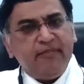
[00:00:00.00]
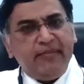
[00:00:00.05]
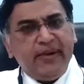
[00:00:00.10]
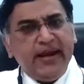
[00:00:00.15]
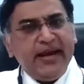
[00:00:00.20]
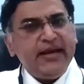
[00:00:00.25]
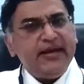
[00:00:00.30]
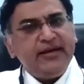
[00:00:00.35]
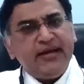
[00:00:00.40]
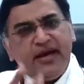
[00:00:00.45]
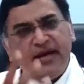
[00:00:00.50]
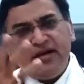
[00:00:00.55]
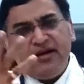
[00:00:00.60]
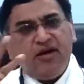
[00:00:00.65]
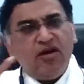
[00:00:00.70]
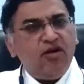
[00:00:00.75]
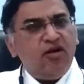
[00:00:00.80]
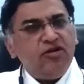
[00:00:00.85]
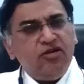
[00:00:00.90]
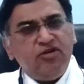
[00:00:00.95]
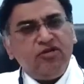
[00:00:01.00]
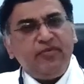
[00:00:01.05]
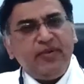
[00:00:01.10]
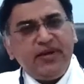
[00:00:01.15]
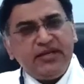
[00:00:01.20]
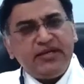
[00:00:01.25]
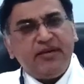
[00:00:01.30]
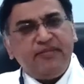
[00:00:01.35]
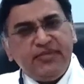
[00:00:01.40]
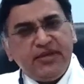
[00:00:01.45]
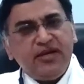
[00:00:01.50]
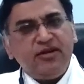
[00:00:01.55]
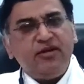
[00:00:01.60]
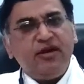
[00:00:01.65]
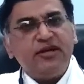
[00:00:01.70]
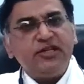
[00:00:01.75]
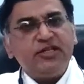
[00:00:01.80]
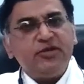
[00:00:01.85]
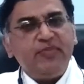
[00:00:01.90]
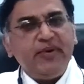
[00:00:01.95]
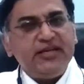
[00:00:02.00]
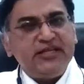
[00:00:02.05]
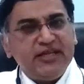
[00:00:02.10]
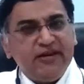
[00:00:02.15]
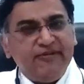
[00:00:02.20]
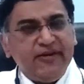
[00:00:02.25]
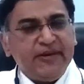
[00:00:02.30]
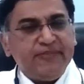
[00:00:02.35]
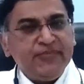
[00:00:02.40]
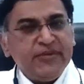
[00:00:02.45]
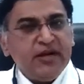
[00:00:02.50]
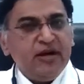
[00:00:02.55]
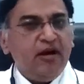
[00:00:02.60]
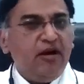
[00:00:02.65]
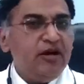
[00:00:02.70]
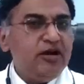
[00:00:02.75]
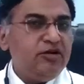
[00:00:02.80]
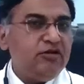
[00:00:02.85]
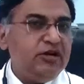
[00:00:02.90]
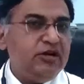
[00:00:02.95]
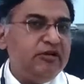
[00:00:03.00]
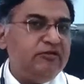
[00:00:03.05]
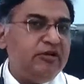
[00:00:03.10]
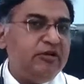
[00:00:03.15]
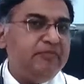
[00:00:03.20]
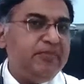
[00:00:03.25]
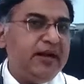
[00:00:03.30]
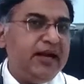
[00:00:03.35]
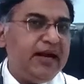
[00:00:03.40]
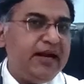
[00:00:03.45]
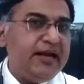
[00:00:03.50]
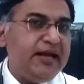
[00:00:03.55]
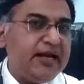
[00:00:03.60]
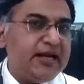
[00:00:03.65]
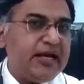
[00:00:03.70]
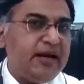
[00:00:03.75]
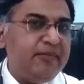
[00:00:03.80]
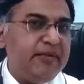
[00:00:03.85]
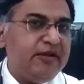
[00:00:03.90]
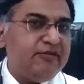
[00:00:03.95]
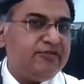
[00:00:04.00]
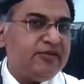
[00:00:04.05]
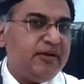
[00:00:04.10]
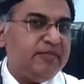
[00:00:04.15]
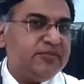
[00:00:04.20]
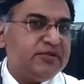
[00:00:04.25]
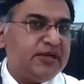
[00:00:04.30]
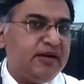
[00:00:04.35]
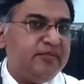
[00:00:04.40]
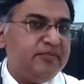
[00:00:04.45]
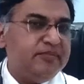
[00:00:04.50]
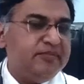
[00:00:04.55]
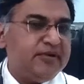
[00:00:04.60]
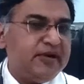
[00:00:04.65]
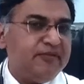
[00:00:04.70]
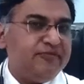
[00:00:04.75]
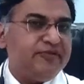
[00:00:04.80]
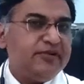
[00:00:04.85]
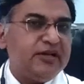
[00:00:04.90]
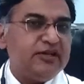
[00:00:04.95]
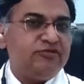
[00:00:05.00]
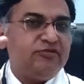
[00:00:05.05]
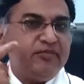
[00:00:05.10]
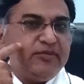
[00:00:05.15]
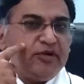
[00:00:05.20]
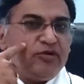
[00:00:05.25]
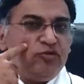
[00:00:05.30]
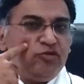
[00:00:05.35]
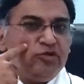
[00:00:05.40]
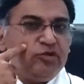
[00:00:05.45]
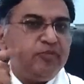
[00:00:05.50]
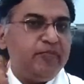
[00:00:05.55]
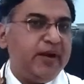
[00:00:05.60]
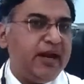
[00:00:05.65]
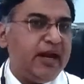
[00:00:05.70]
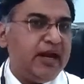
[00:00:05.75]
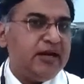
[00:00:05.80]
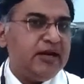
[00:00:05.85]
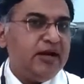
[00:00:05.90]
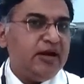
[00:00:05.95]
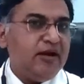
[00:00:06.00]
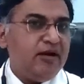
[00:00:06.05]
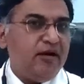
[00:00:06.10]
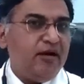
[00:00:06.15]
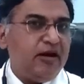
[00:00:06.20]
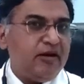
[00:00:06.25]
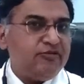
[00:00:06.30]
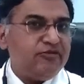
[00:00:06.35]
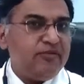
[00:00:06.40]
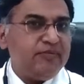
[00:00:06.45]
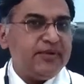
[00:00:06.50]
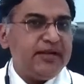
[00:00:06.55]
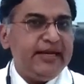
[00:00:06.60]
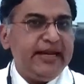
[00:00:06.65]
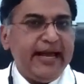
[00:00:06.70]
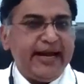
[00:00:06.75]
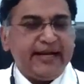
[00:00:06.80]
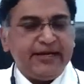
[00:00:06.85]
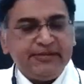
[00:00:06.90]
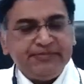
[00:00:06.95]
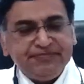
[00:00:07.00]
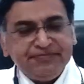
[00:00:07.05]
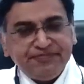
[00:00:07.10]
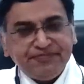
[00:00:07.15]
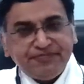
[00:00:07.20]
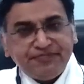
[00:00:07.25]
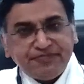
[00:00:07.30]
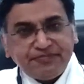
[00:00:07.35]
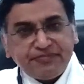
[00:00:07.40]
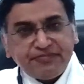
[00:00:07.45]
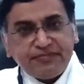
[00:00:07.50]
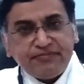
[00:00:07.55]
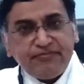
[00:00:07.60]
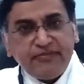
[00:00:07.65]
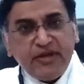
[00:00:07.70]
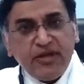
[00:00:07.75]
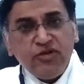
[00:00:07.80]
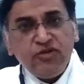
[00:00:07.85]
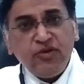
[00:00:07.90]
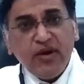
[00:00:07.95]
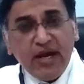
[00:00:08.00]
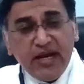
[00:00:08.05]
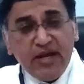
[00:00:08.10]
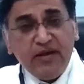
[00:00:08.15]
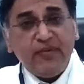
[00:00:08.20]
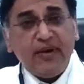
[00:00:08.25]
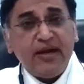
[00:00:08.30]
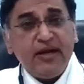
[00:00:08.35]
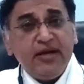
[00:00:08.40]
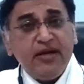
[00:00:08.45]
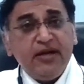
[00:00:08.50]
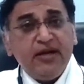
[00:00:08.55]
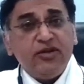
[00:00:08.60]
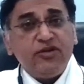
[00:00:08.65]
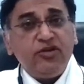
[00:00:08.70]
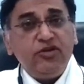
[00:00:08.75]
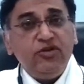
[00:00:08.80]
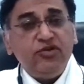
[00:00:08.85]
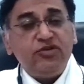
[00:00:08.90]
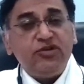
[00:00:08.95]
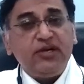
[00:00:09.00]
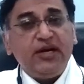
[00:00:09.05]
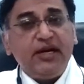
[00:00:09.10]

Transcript: migraine, or it could be something non-specific. It could even be headache coming from some reference from the tooth pain or from the neck. So anyway, so you should